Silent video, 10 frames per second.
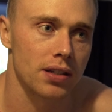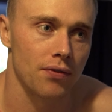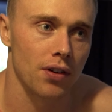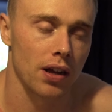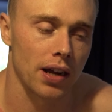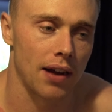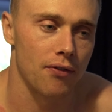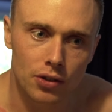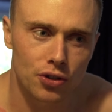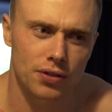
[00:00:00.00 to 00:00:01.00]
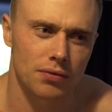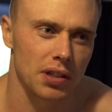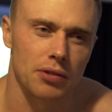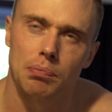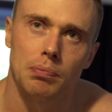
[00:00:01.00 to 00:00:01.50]
I feel like I just
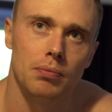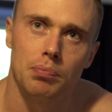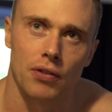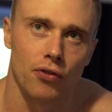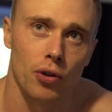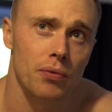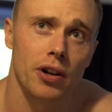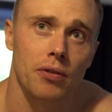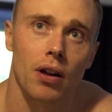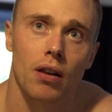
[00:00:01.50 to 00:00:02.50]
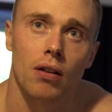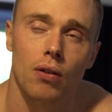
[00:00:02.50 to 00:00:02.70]
didn't perform very well,